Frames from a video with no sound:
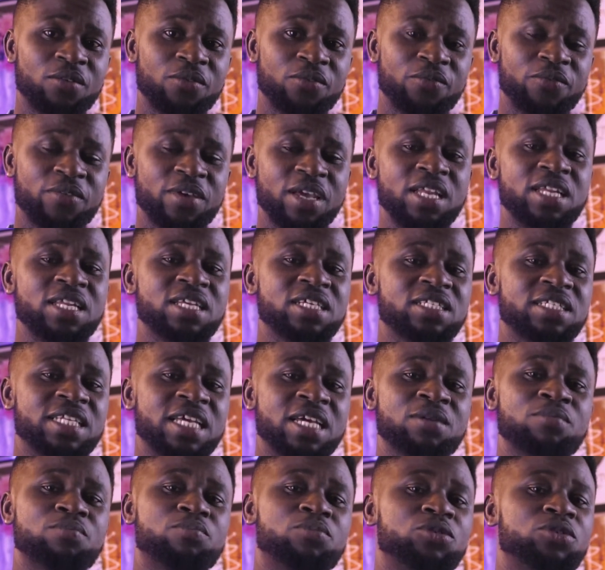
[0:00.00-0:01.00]
Failing
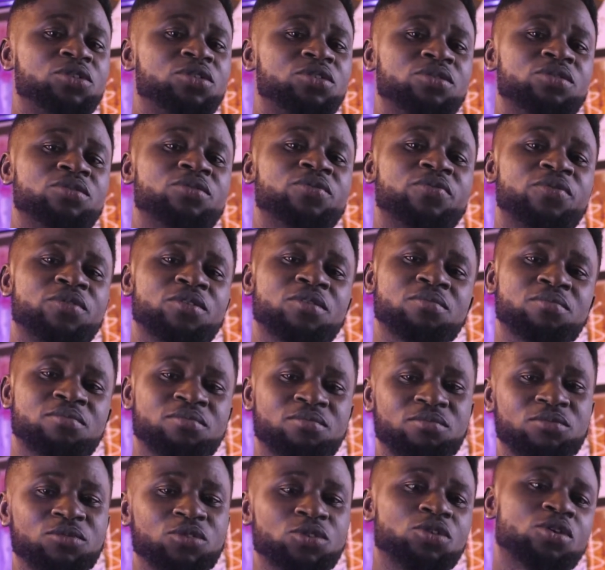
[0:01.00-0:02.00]
then push you from
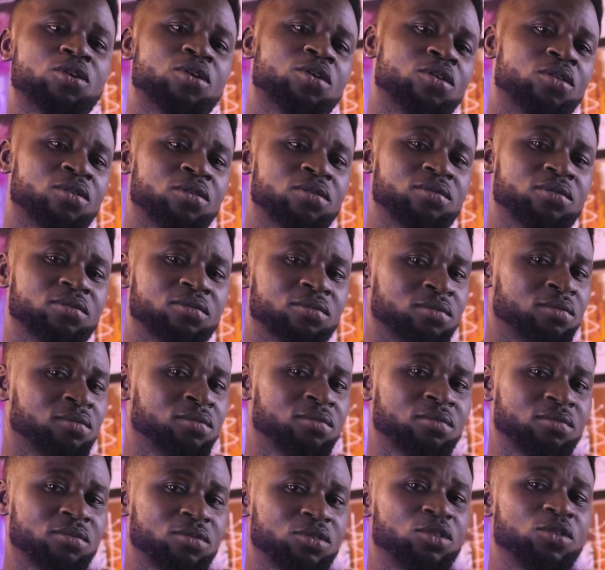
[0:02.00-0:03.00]
your
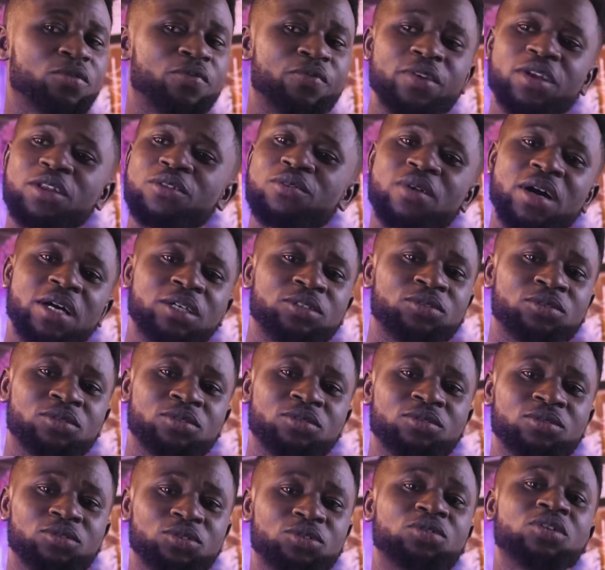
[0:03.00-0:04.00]
failure
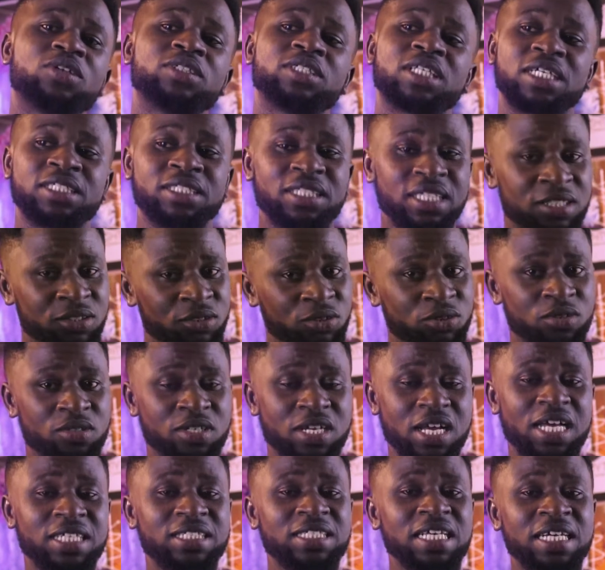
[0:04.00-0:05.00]
zone to your success zone,
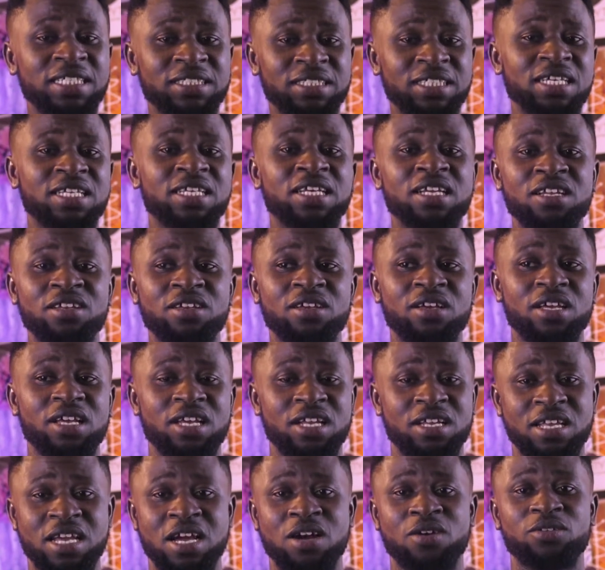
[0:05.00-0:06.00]
as I said
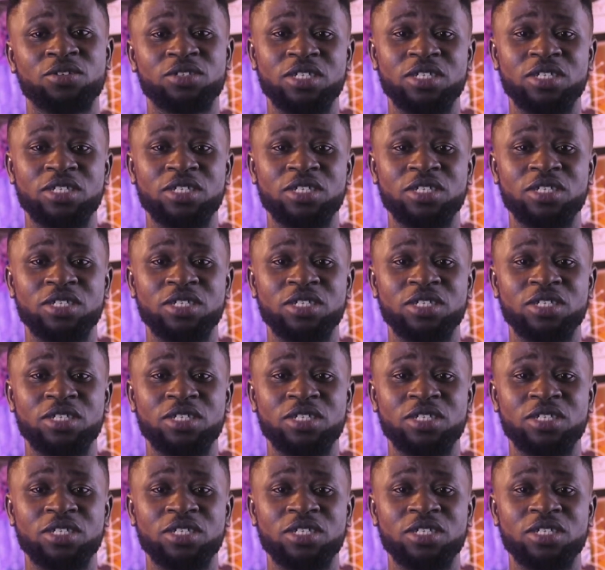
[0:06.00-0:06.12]
earlier on.